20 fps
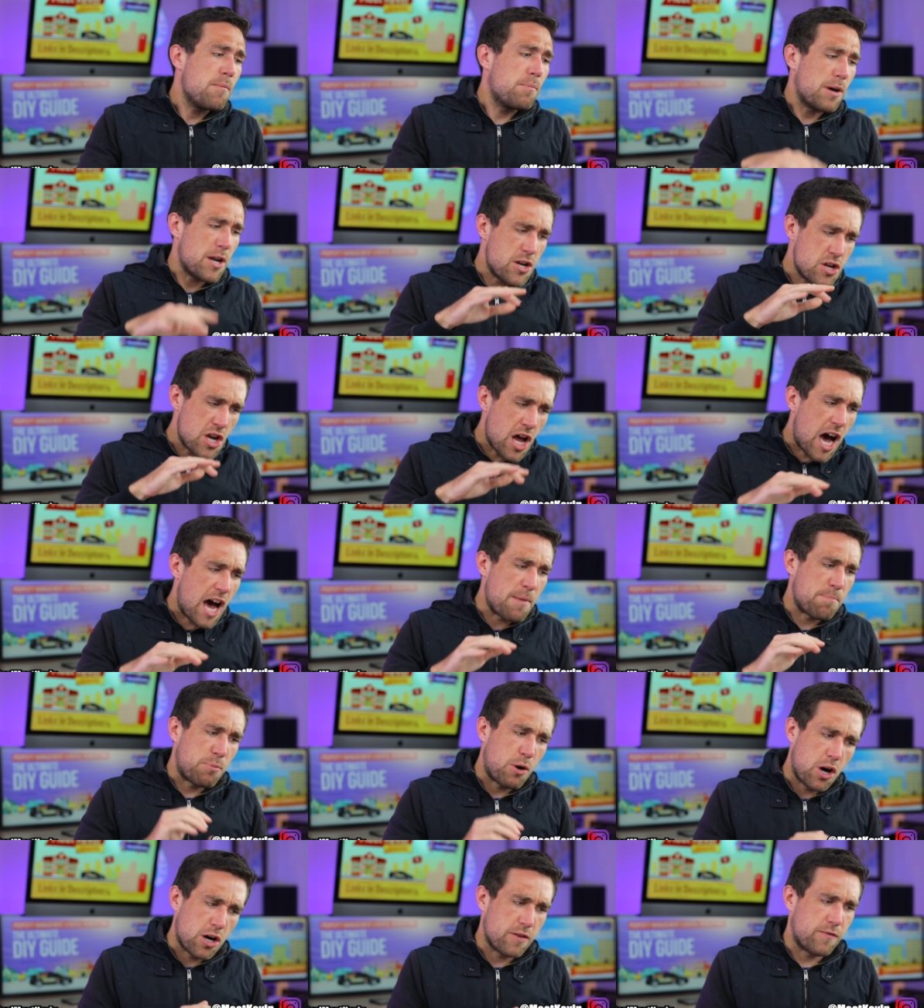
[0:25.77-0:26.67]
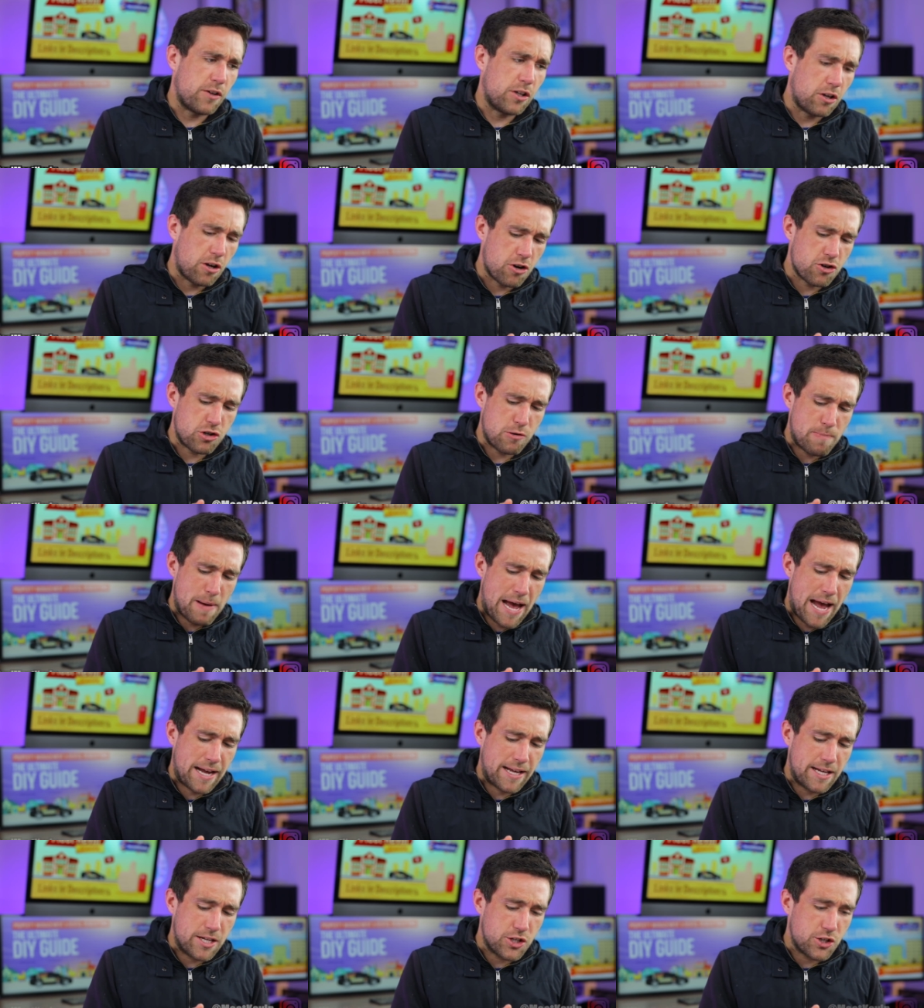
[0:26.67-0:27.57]
but not part of a larger
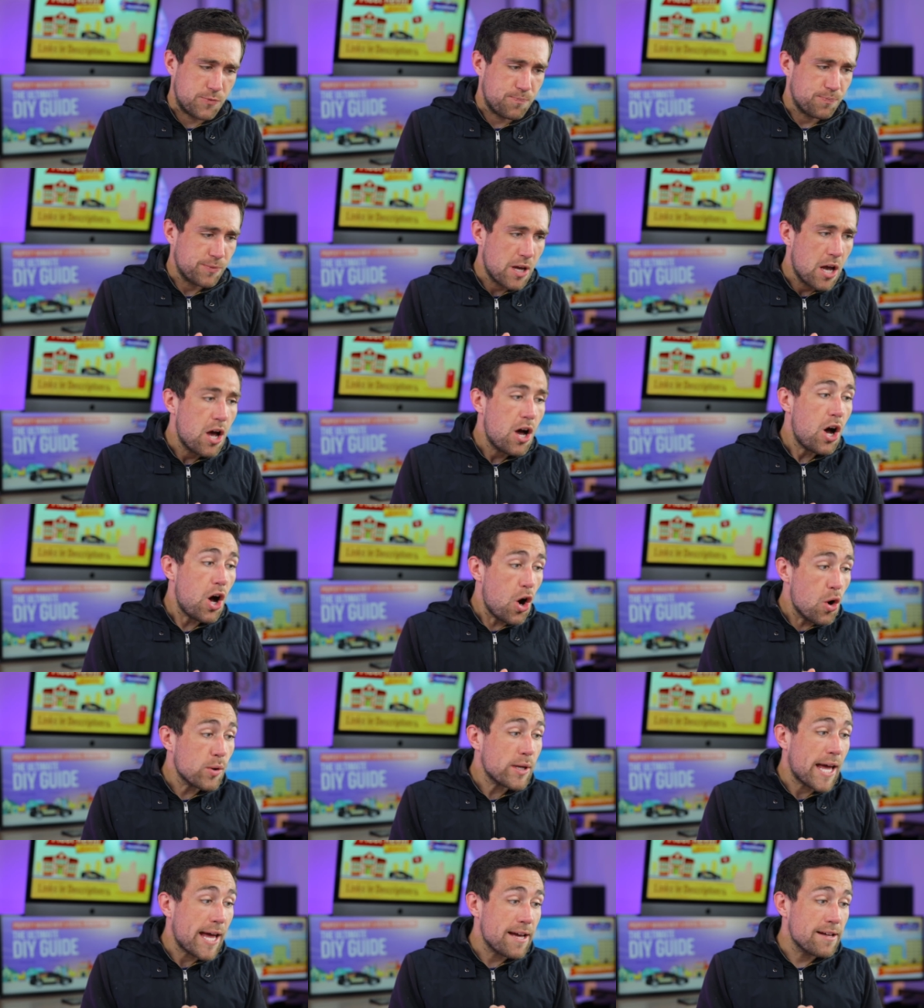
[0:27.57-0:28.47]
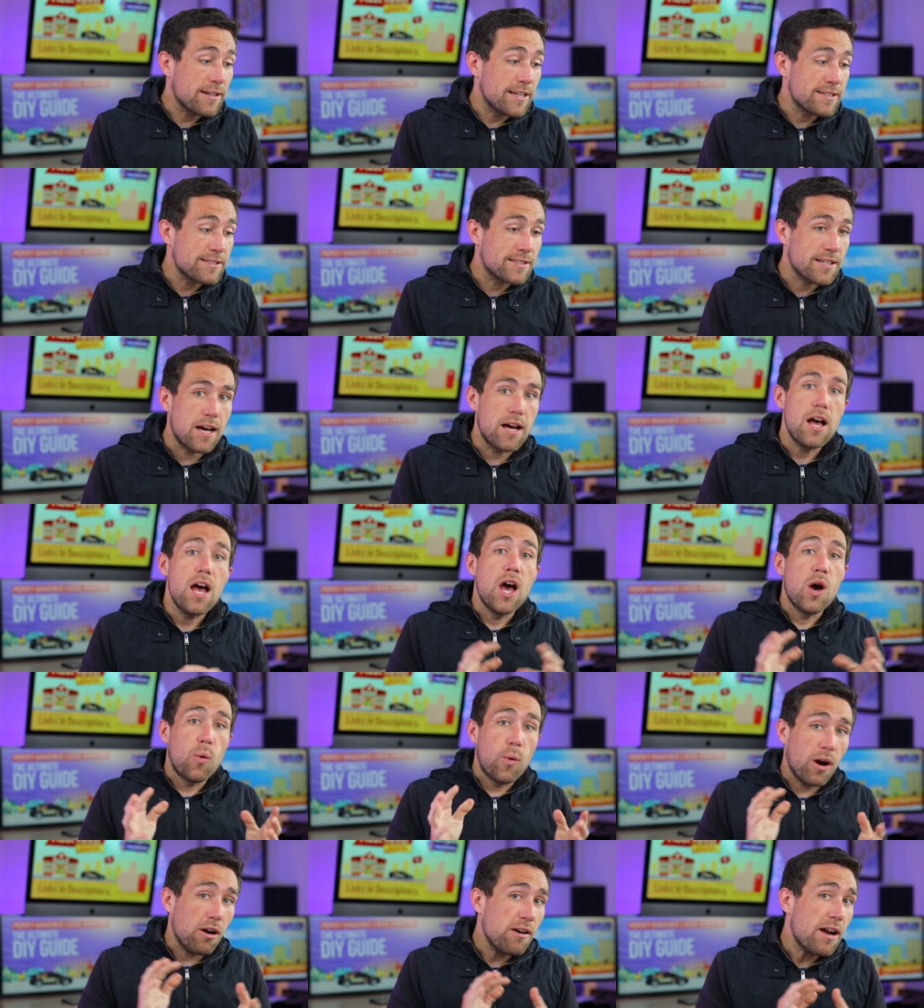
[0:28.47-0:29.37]
package okay, Alyssa,
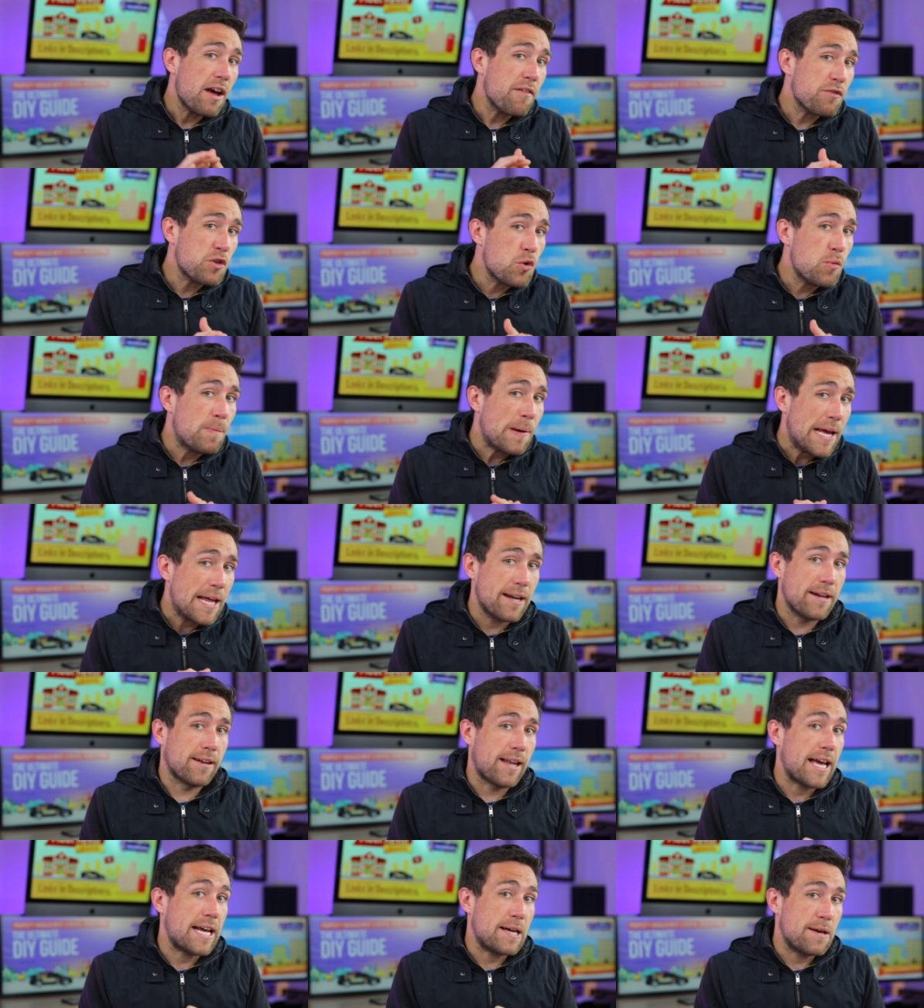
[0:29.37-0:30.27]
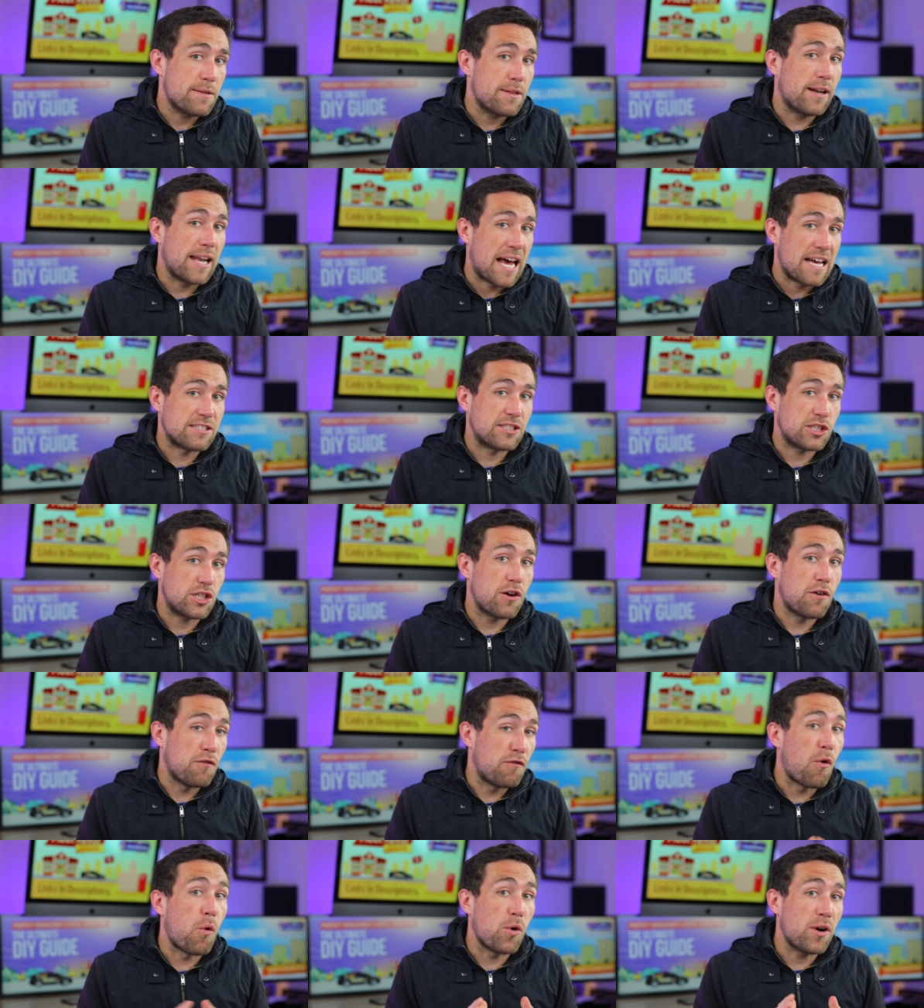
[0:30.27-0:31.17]
where have you been like the last
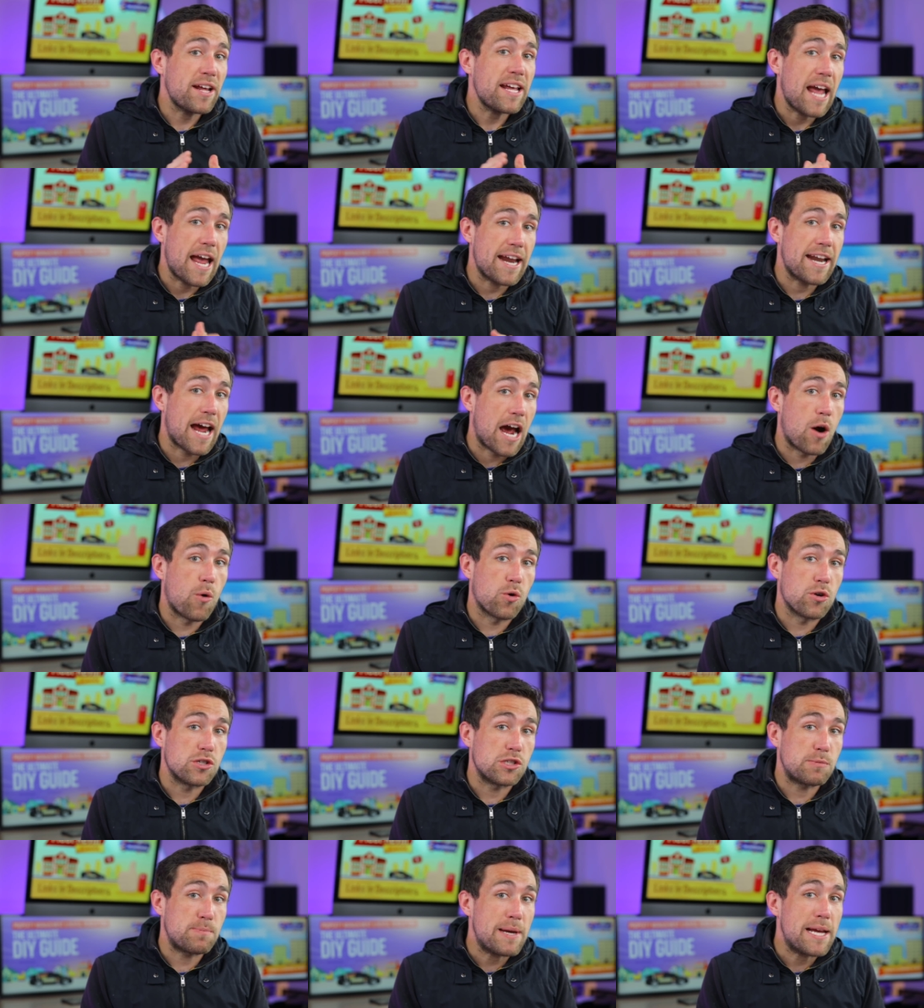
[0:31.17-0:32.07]
48 hours?